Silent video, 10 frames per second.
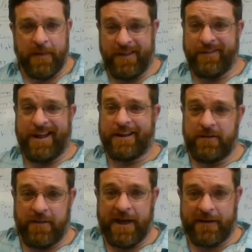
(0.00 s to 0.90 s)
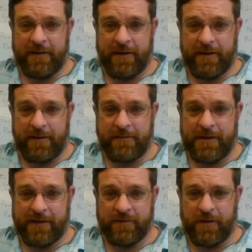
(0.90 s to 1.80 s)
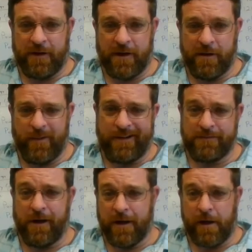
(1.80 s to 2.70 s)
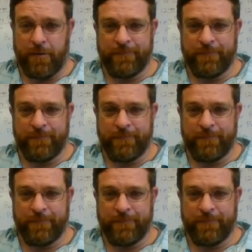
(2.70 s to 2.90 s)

Even I could do that uh, not too long ago. Well, long ago.